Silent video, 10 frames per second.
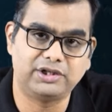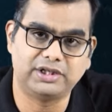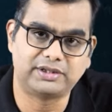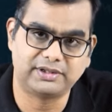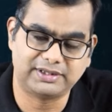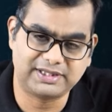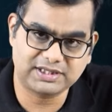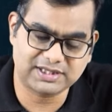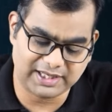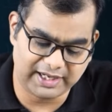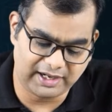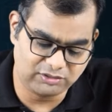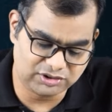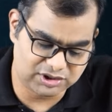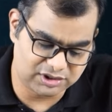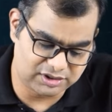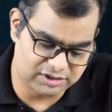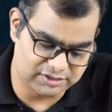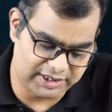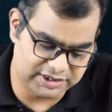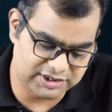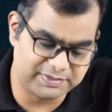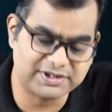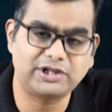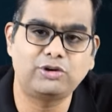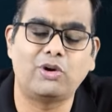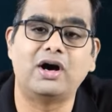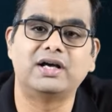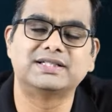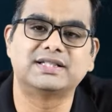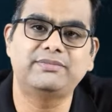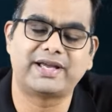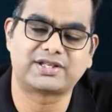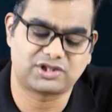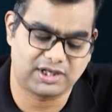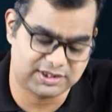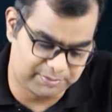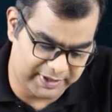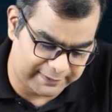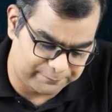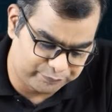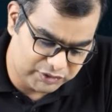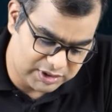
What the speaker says: this allows HSBC to earn some extra spread.